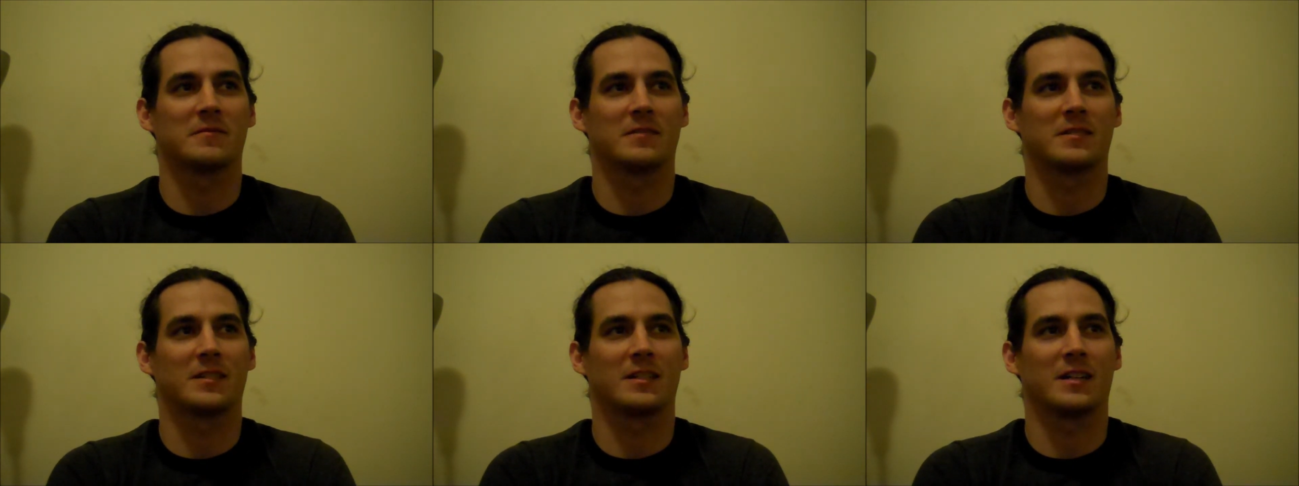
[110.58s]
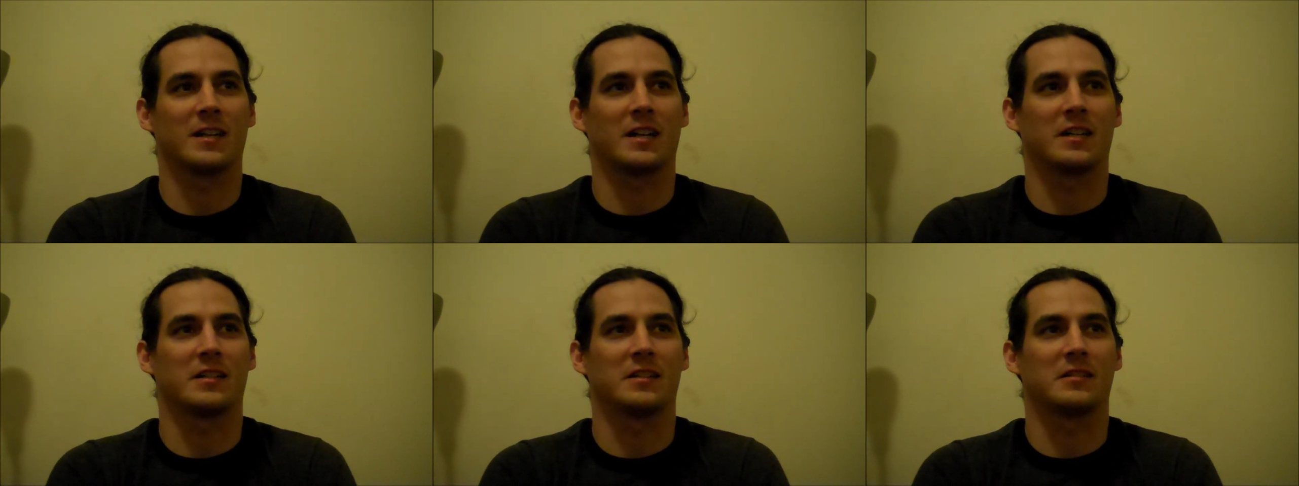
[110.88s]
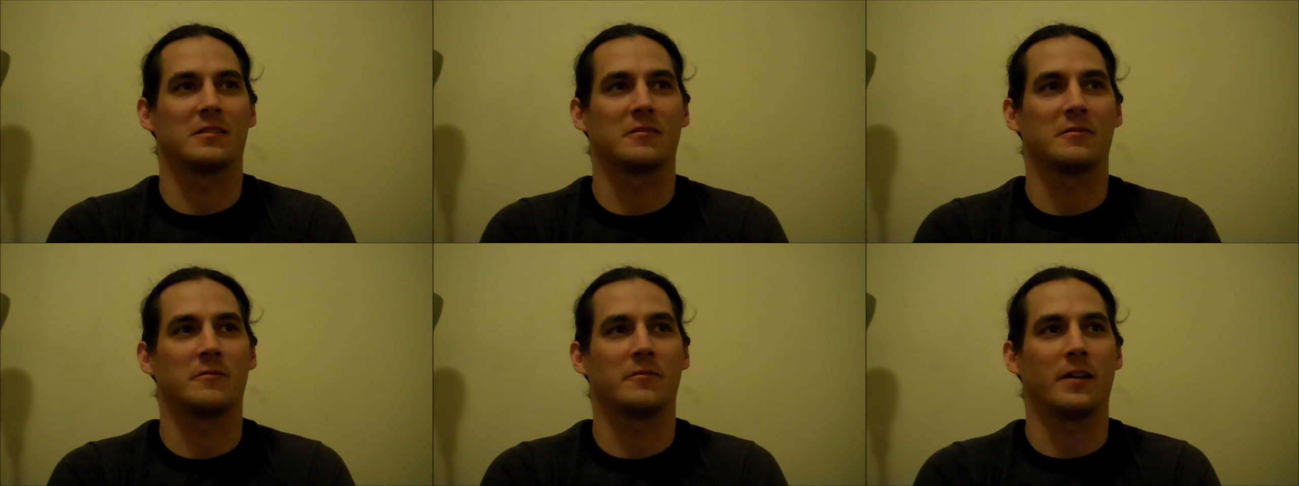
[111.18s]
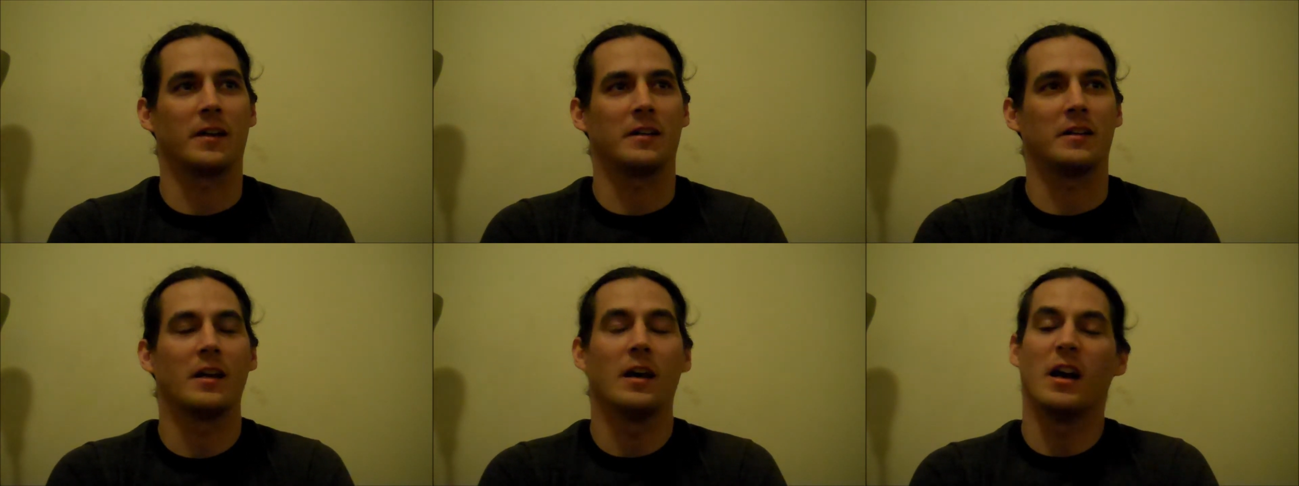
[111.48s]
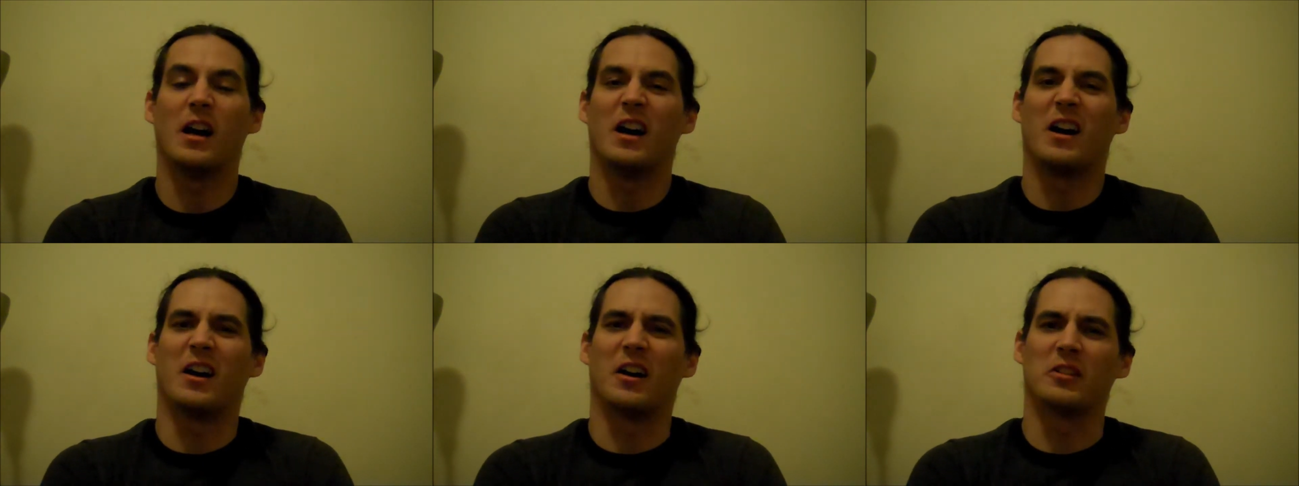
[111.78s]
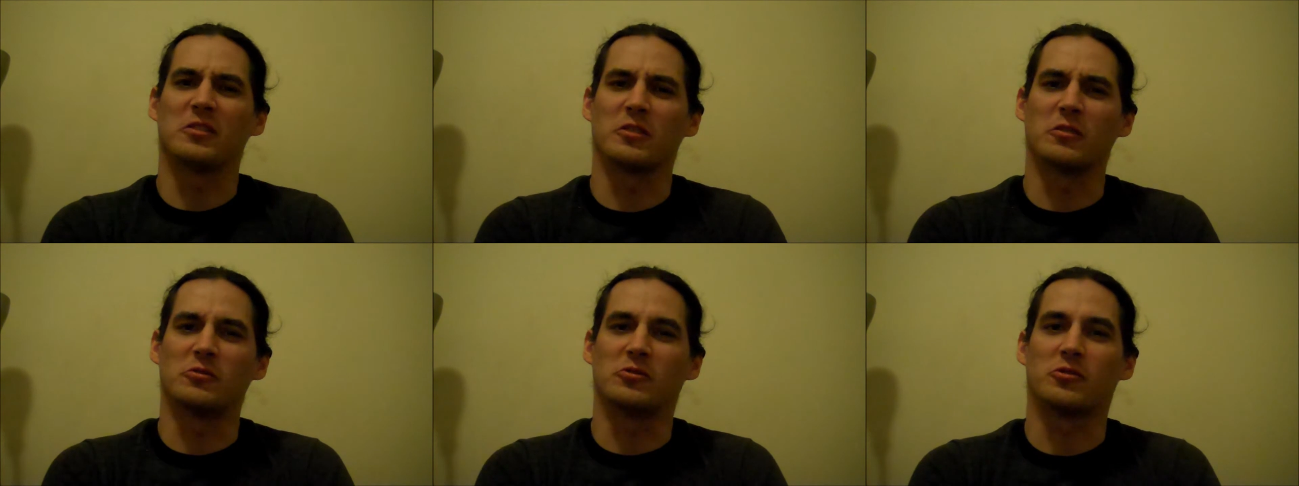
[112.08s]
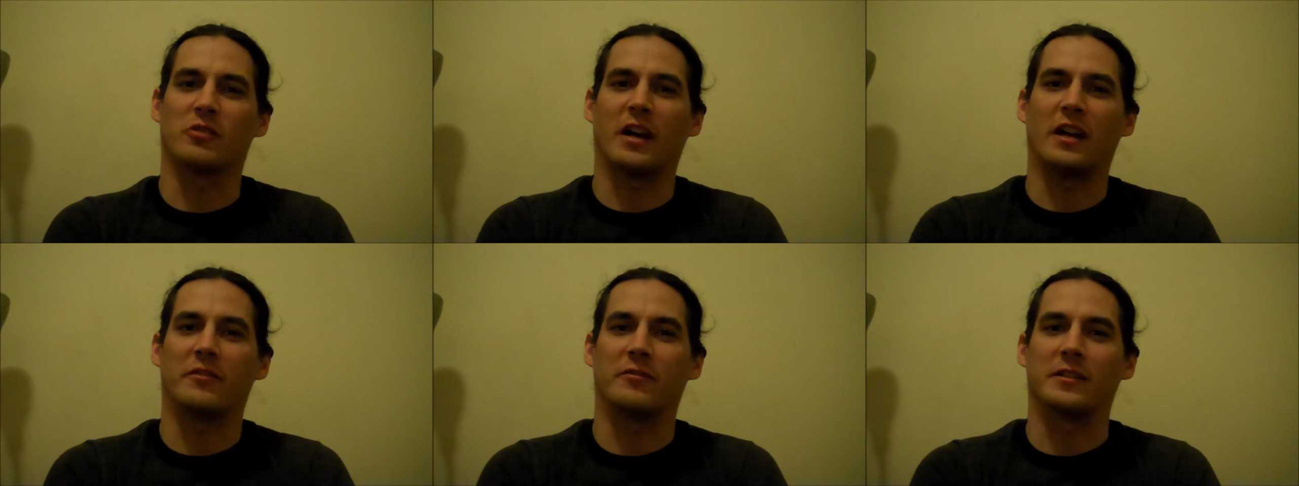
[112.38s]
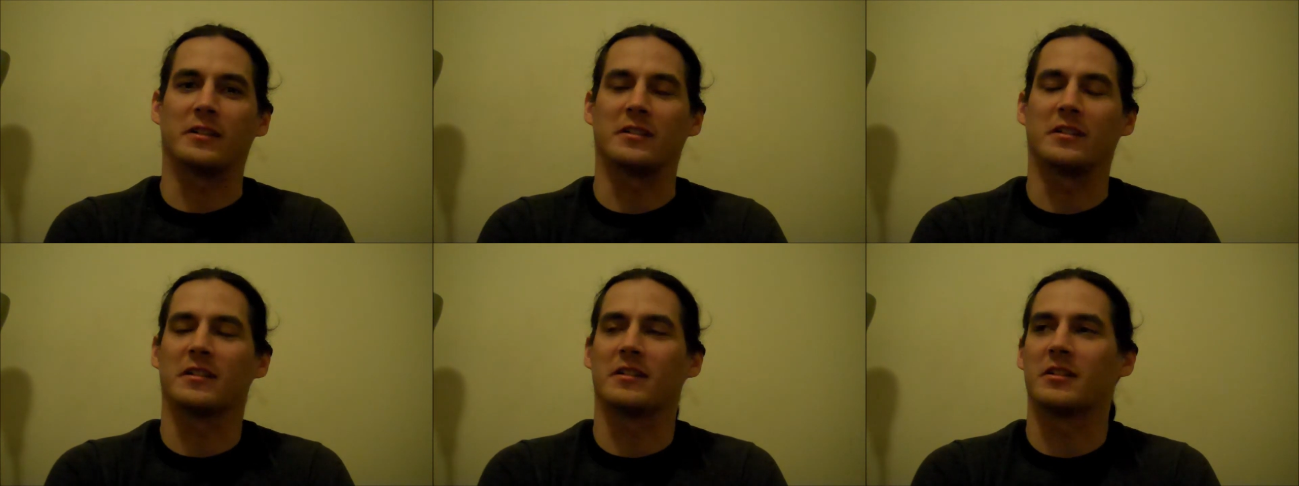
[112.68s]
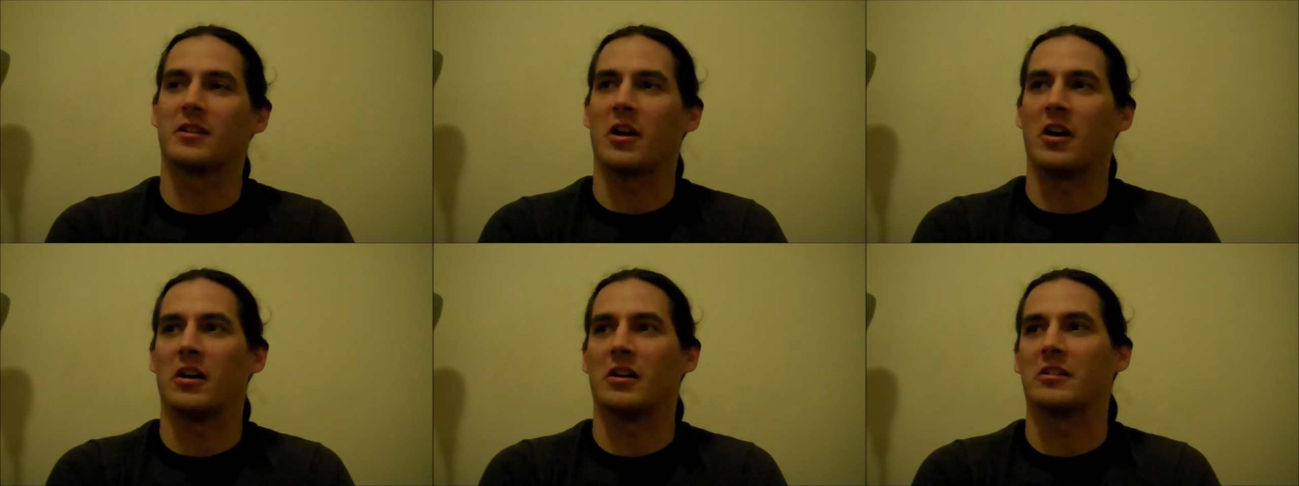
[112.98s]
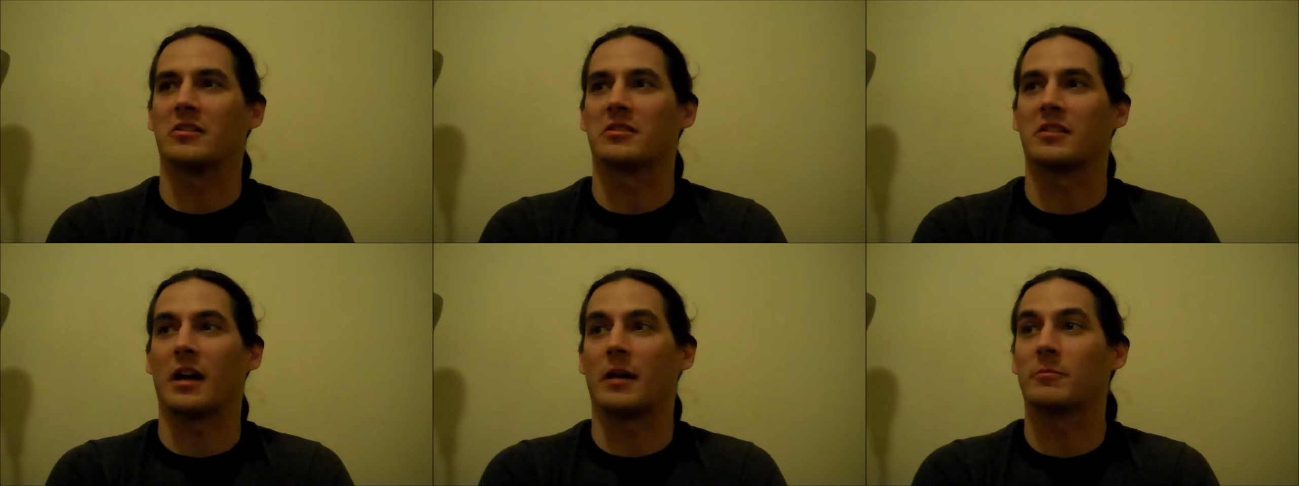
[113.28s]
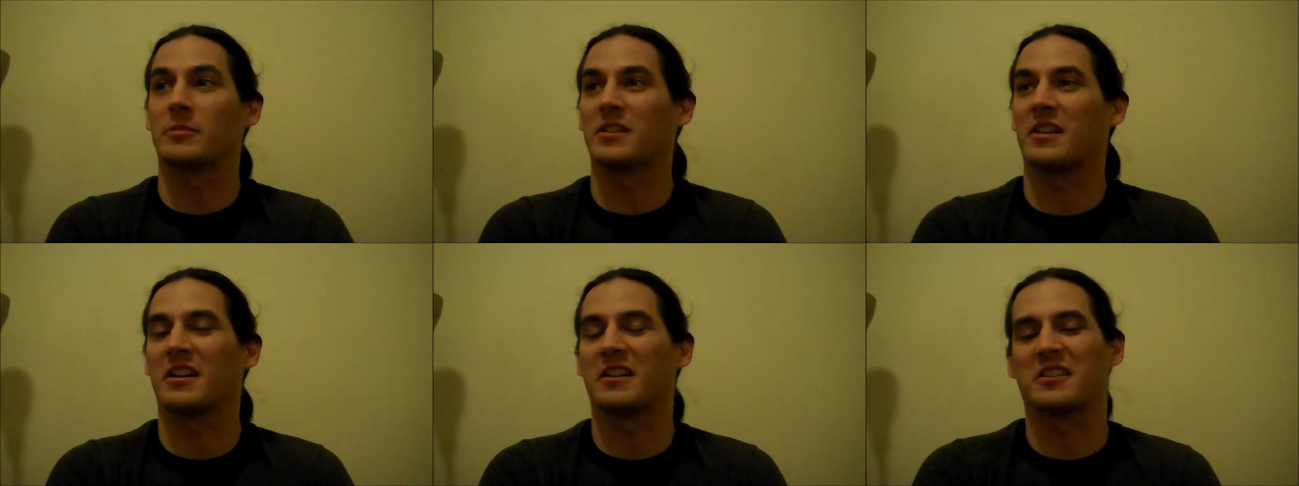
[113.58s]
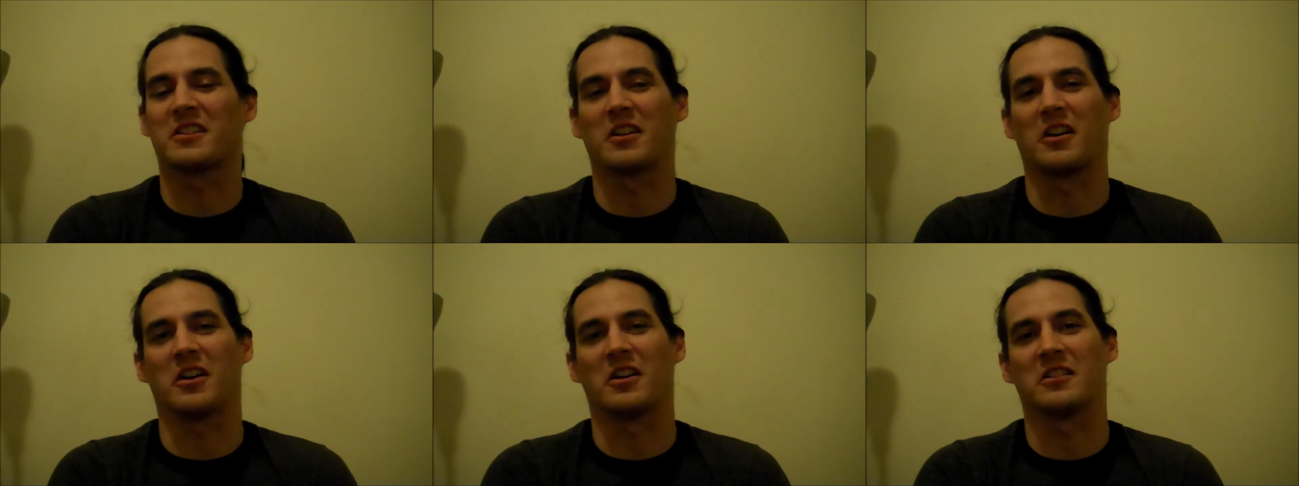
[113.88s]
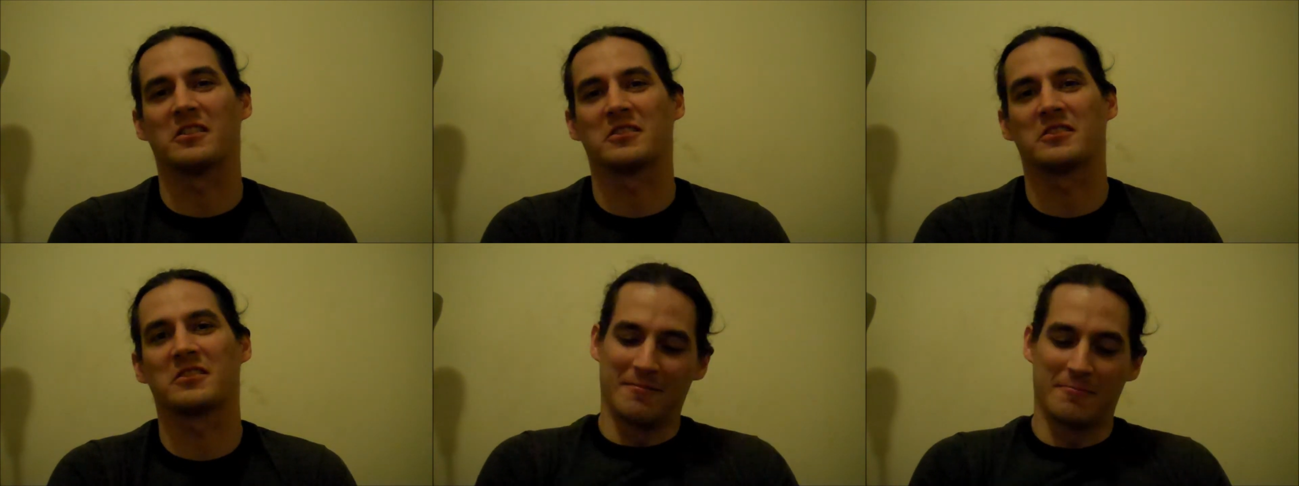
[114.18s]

kind of faint. Also driving cars, I'm scared of cars.